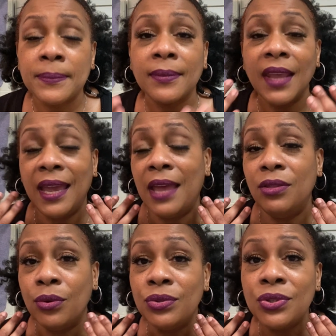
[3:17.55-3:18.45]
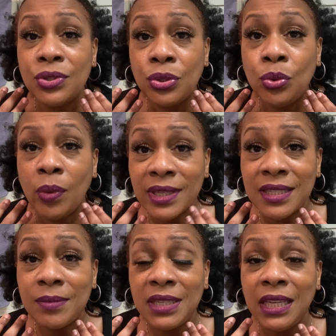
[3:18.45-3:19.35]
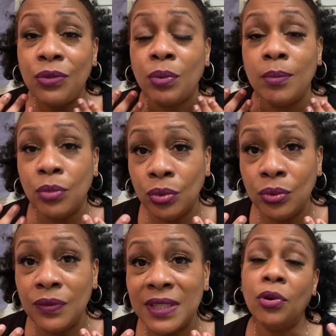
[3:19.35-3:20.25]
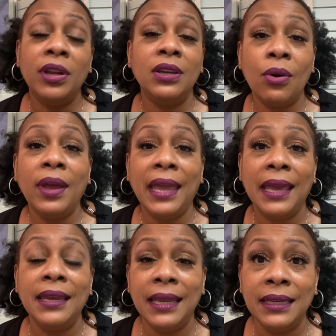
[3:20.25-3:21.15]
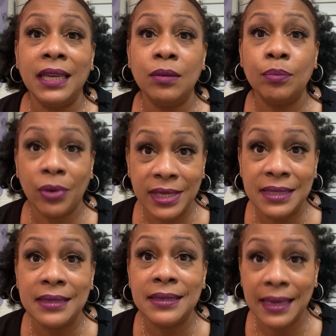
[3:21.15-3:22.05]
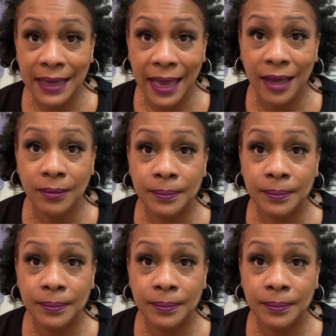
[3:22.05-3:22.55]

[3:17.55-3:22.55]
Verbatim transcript: I got those two wisdom teeth removed. I'm gonna go ahead and get braces again.